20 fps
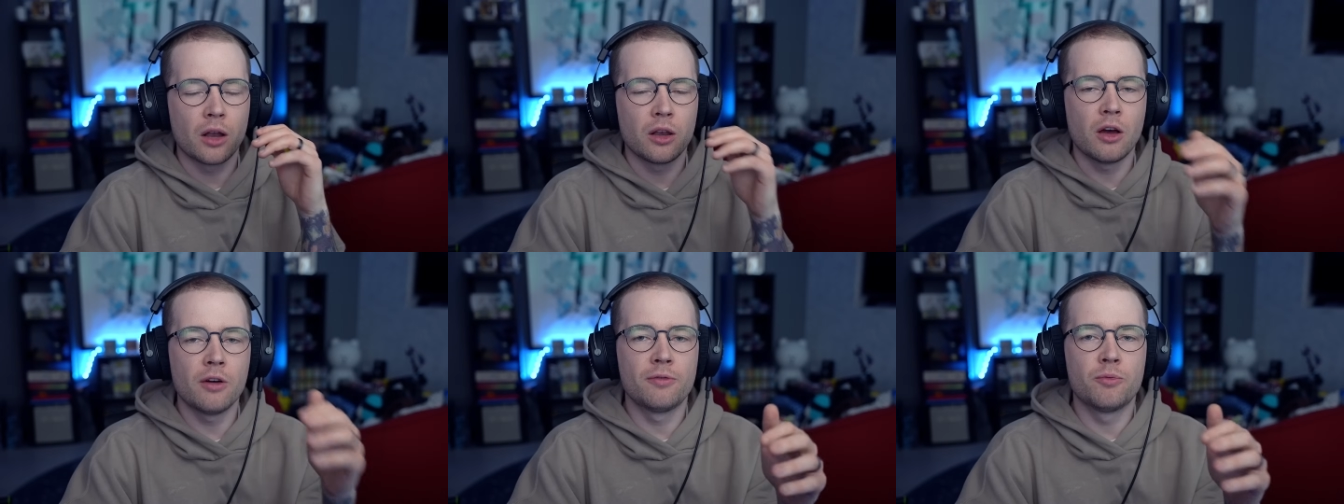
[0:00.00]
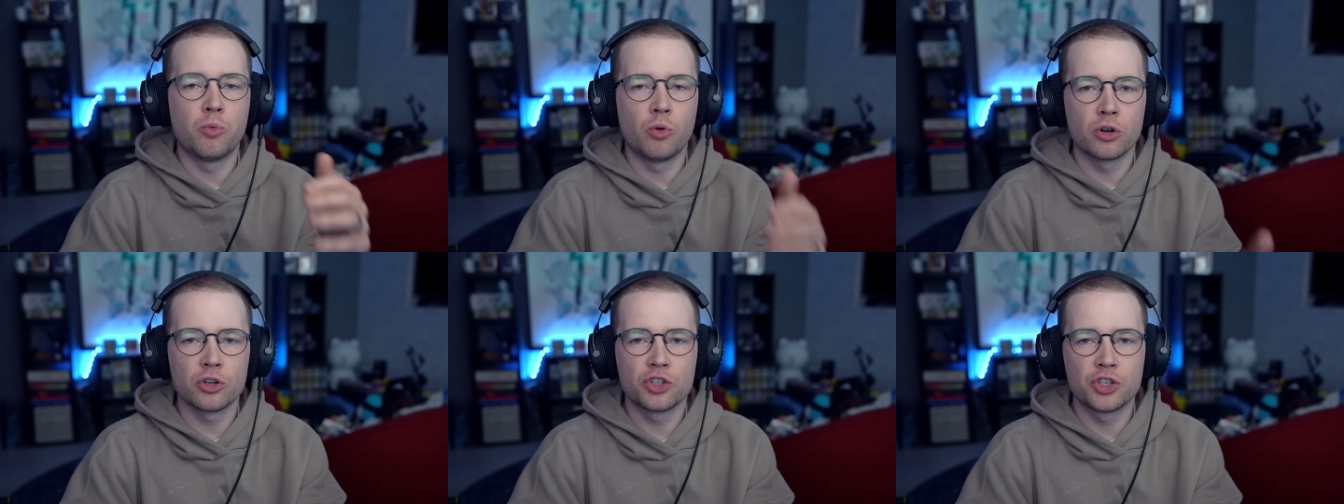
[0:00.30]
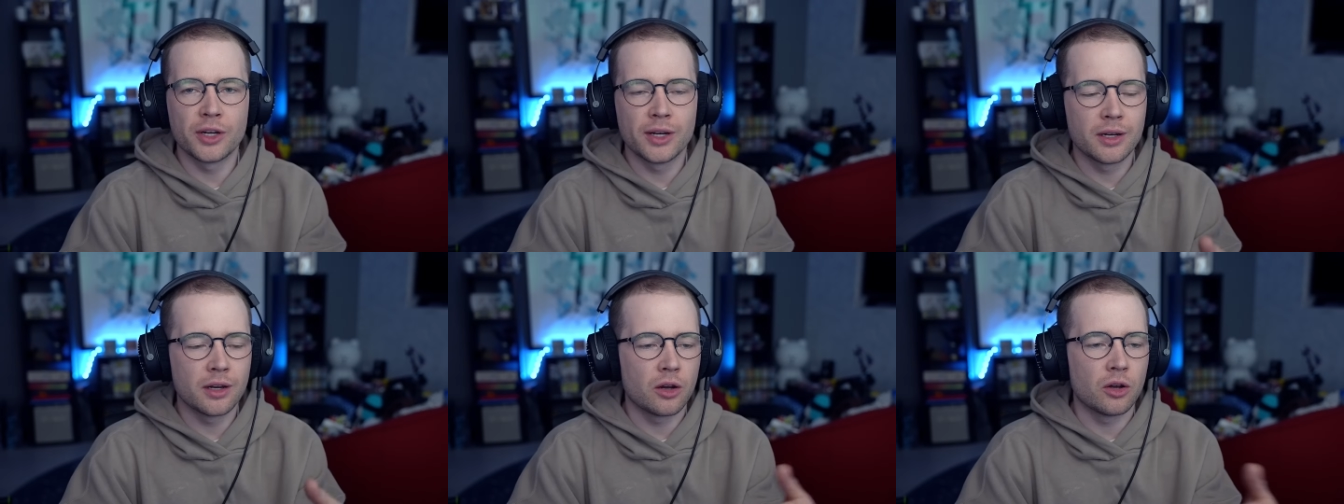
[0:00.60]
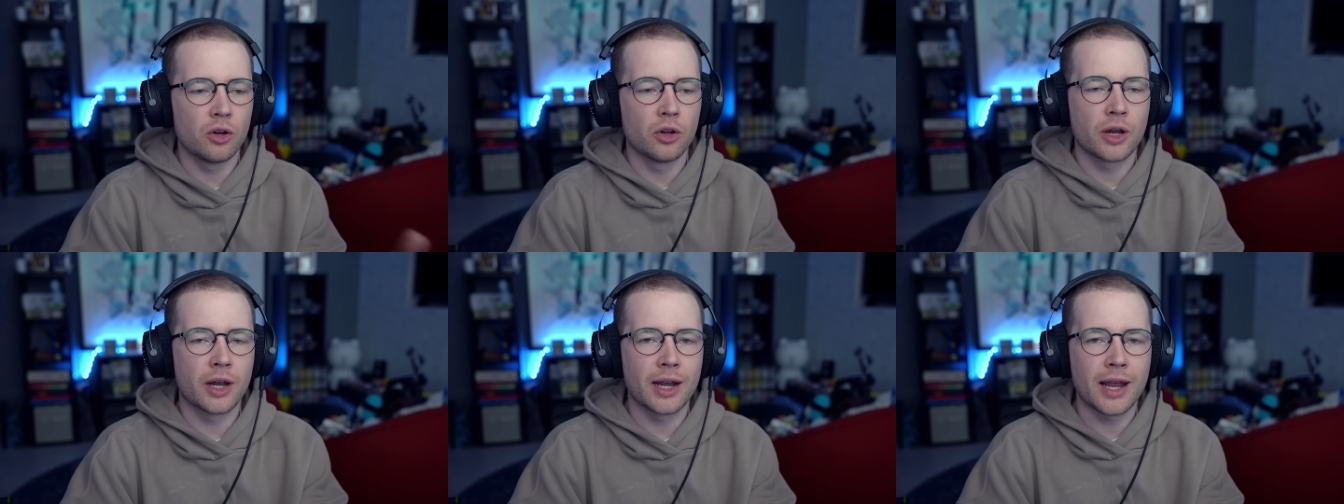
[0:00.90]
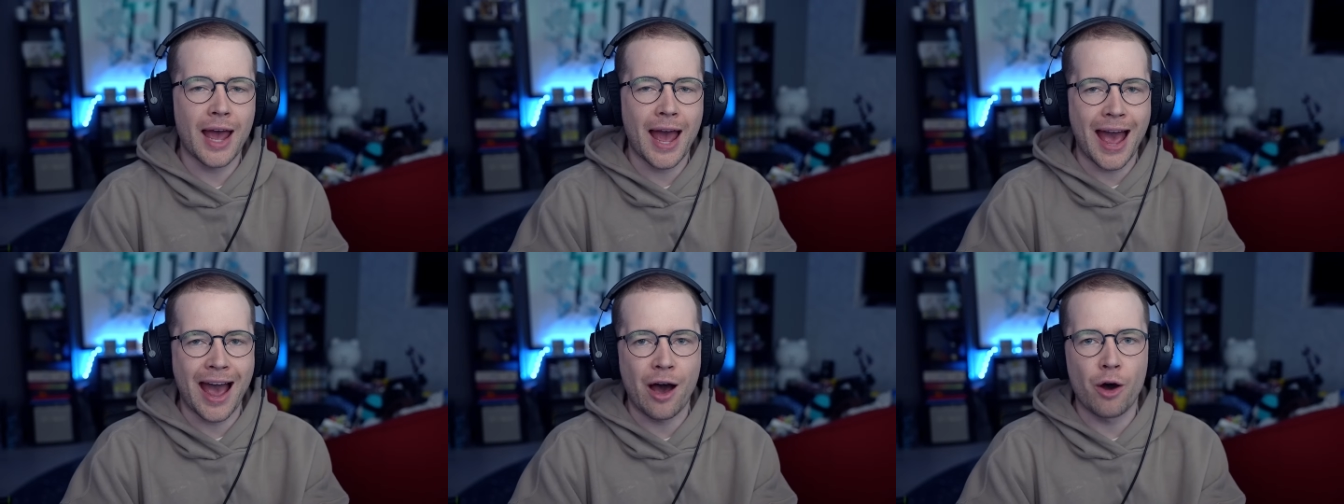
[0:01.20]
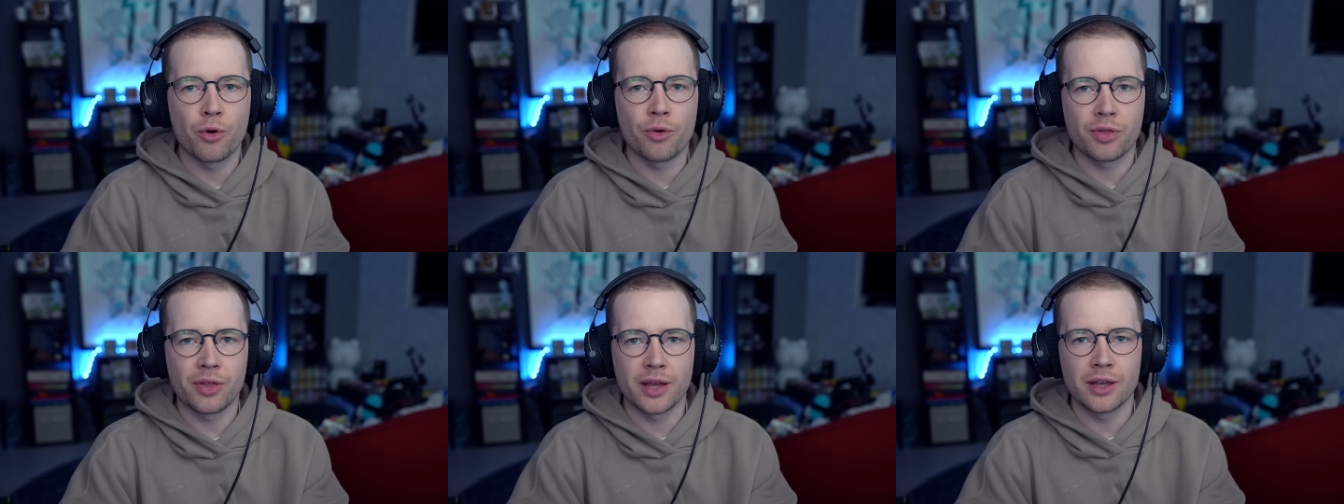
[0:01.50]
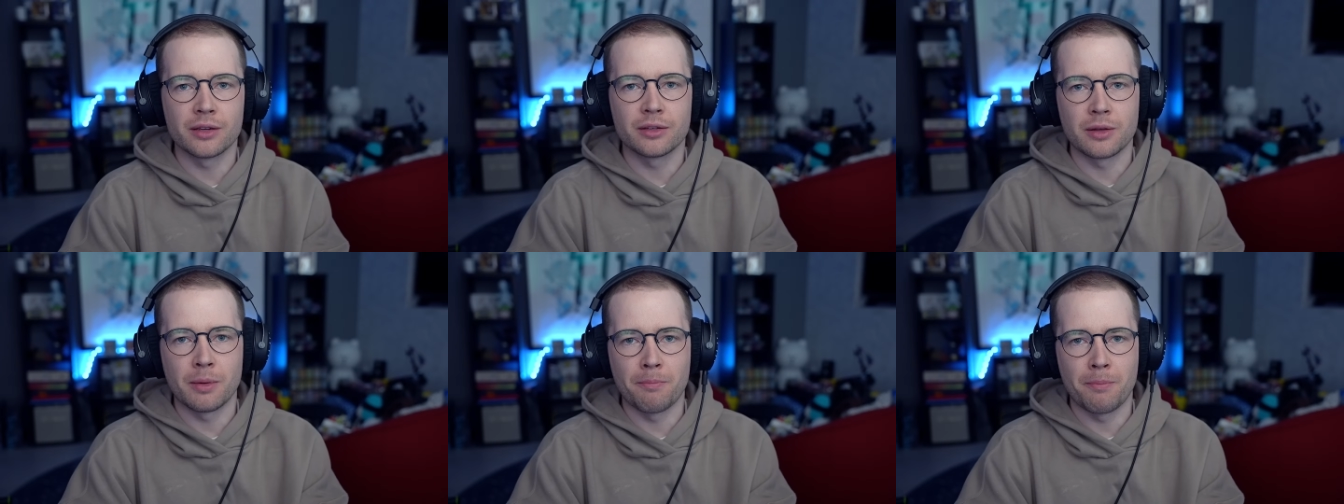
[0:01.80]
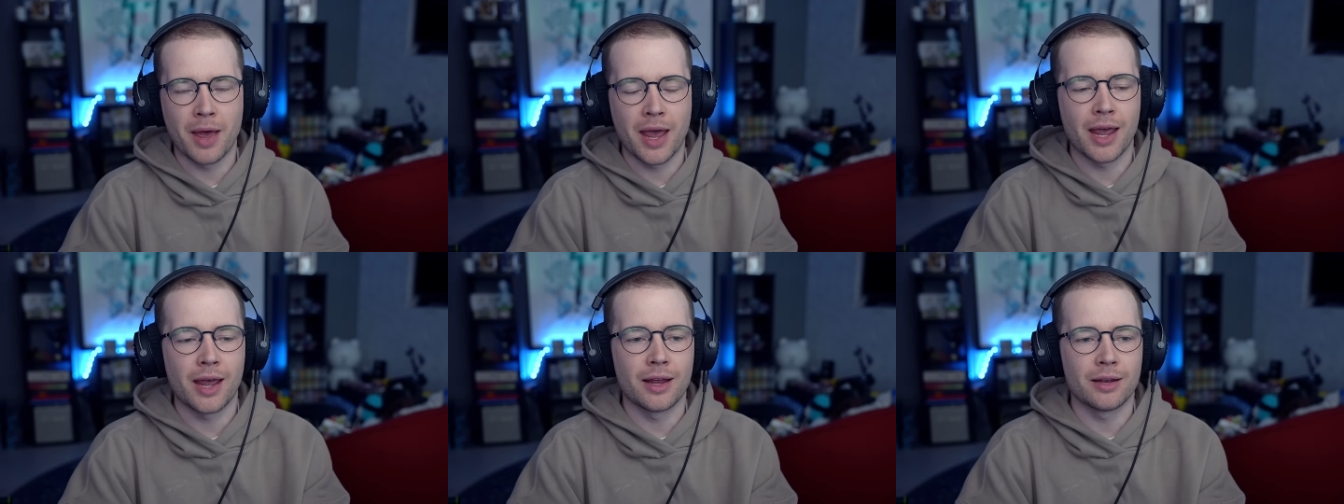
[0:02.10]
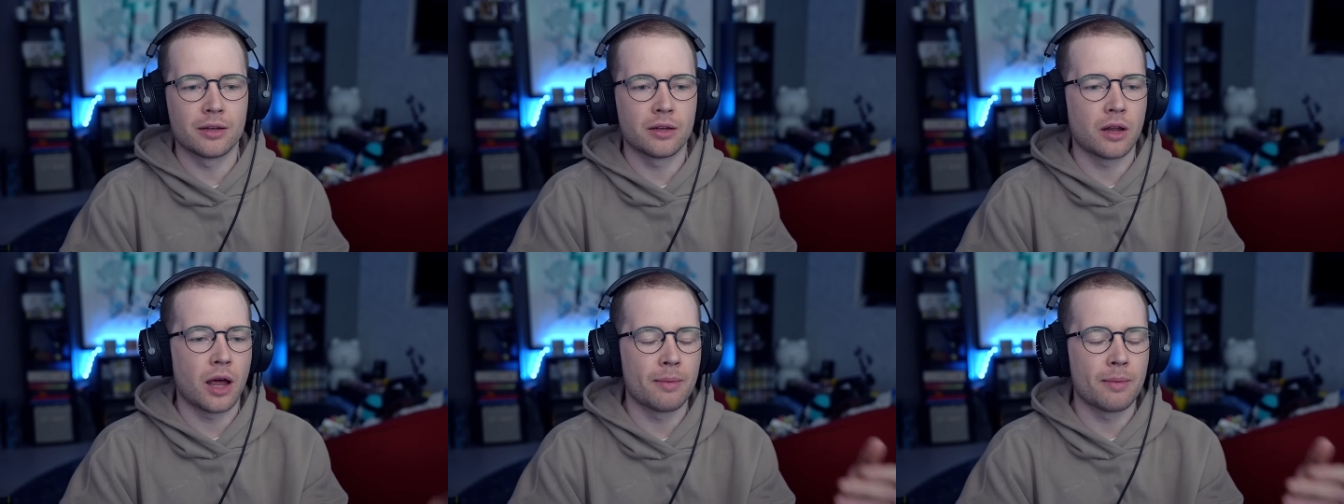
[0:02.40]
I love watching and looking at how things are made.